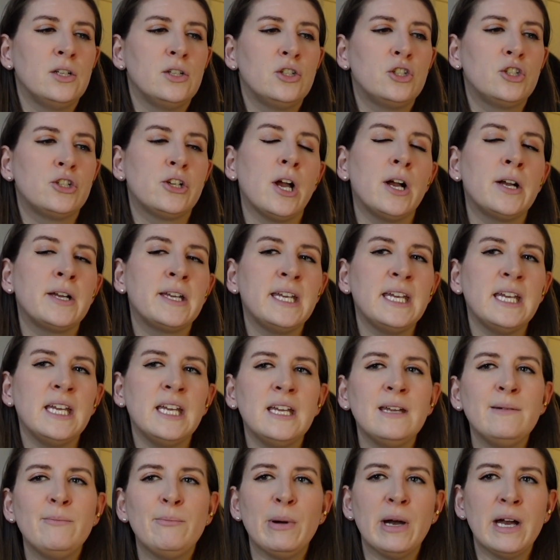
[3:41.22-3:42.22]

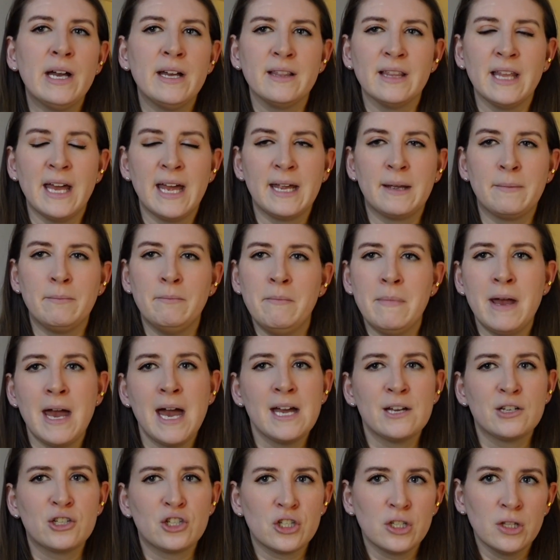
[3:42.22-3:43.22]
chunky but like
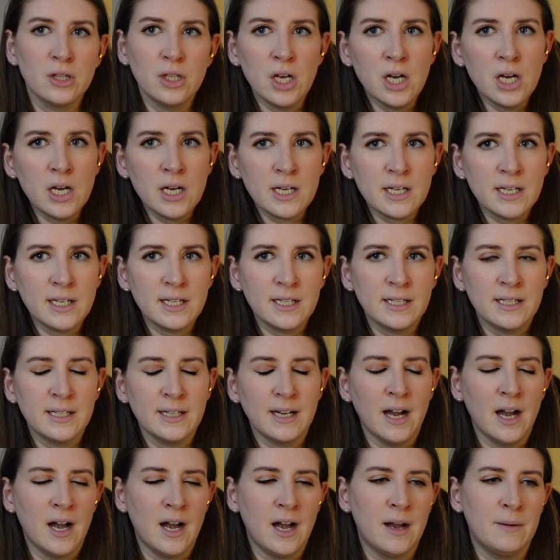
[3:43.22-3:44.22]
mesh look.
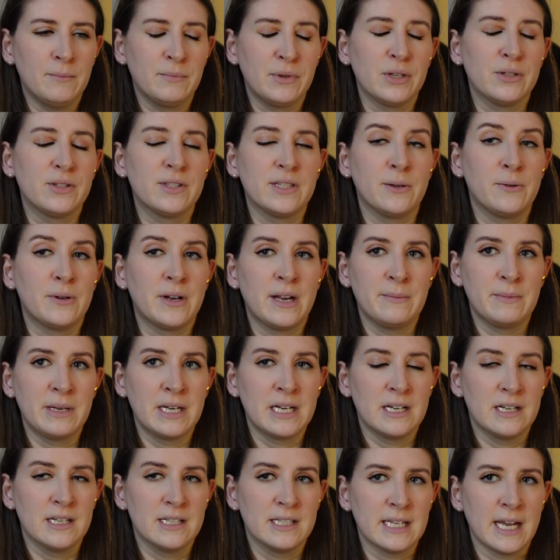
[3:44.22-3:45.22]
You'll see what I
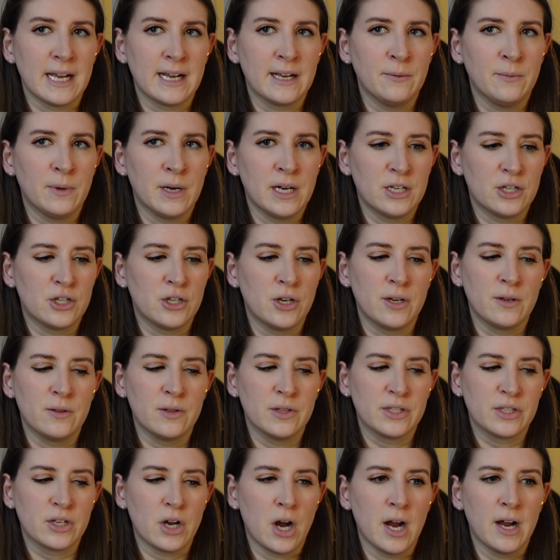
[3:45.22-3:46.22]
mean in a second when I show you
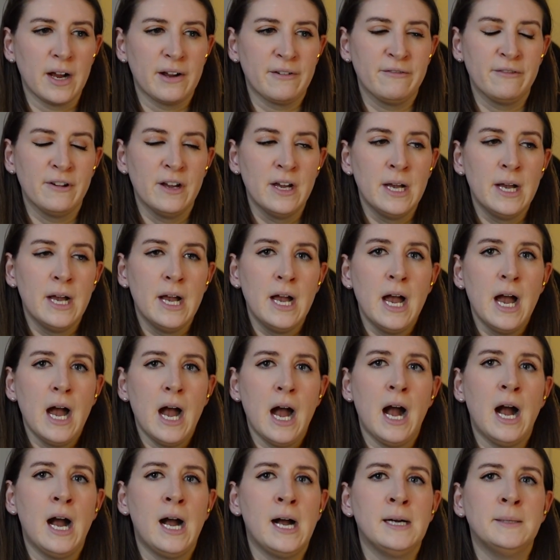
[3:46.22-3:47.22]
the scarf.
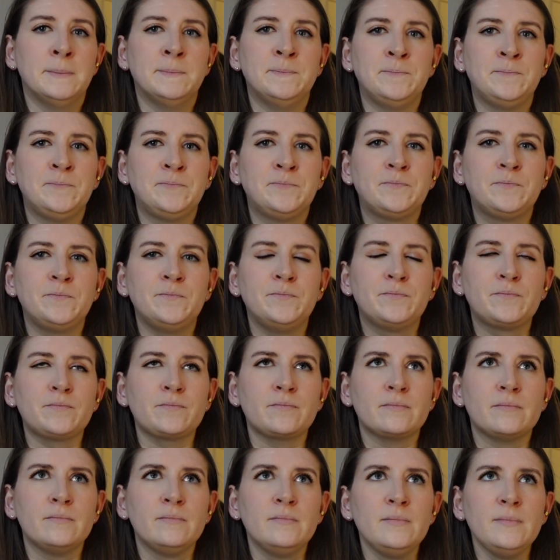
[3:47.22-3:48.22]
I
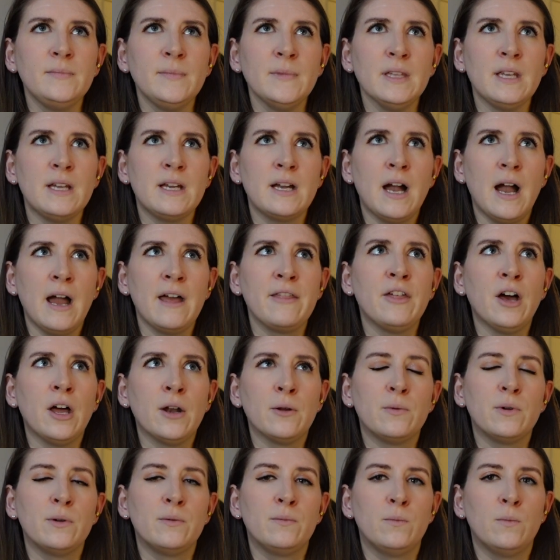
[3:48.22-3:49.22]
thought
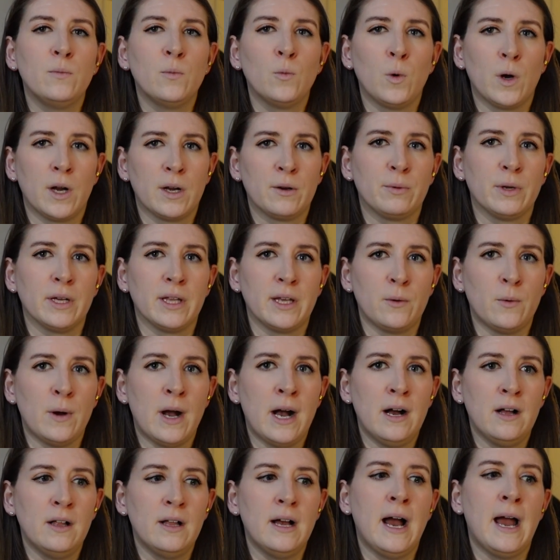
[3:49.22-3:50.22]
it would work really
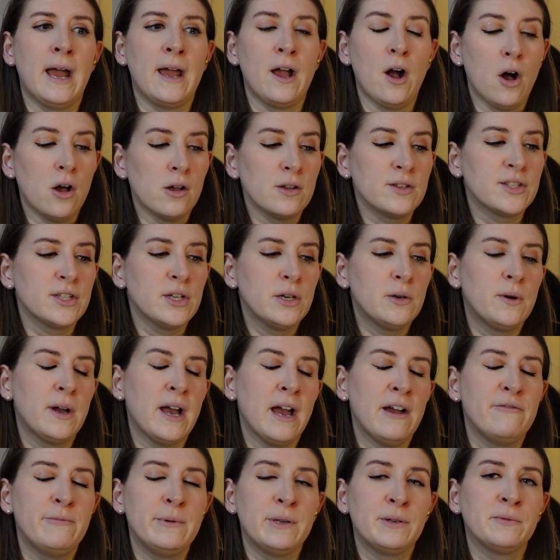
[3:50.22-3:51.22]
well. I also
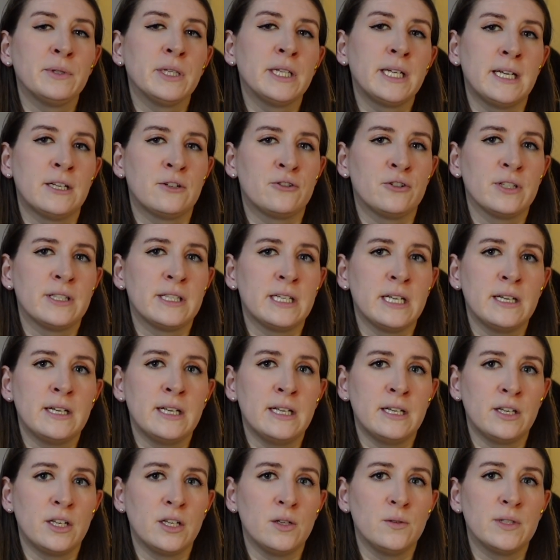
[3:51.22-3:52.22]
have been really interested
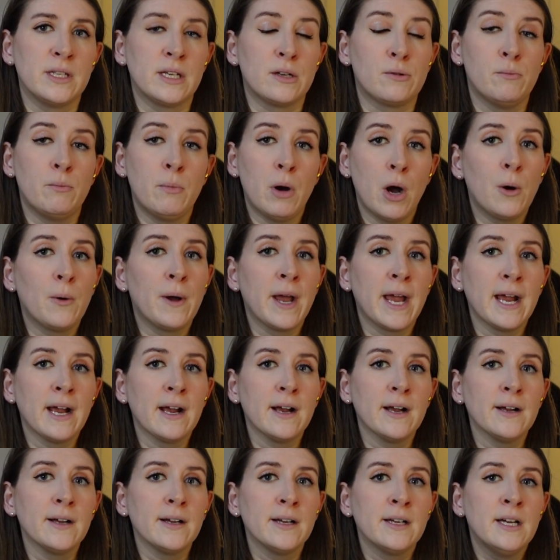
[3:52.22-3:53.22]
in using
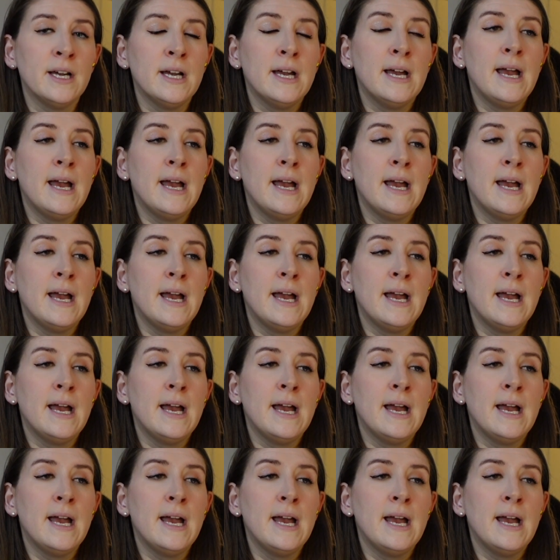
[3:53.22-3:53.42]
mohair